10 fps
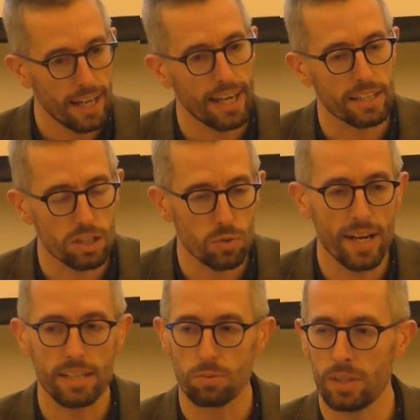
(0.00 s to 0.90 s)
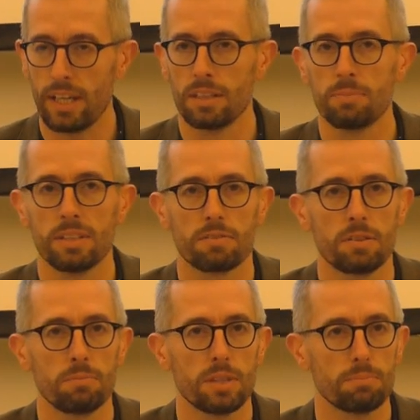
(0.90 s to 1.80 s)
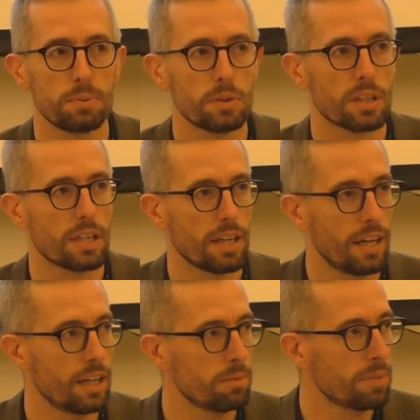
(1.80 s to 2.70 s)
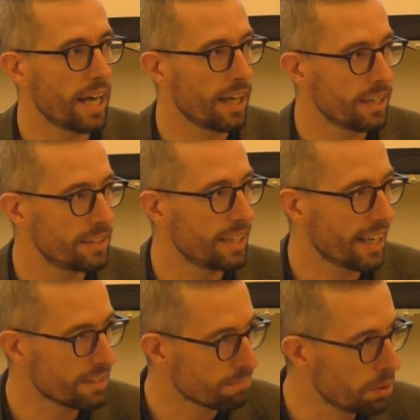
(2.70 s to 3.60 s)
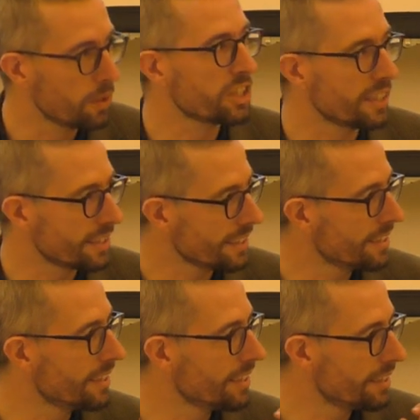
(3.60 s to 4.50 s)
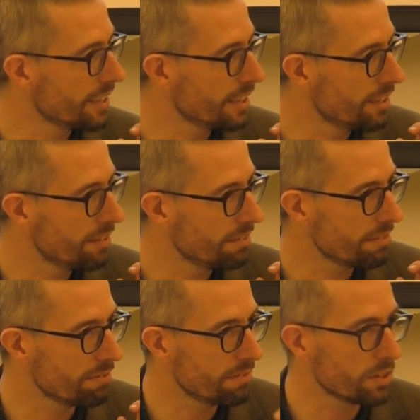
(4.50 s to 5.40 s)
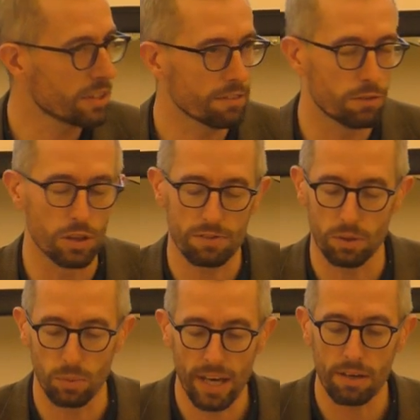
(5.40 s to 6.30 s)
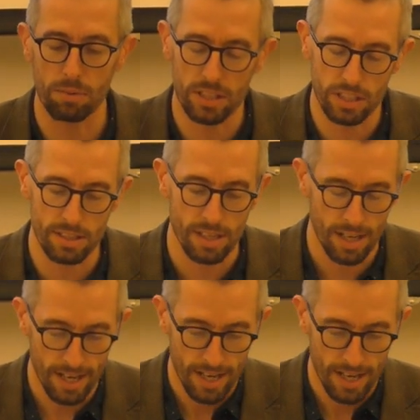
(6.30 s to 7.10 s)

extract one element from the book um, and, and push it in a, in a very forceful way, which is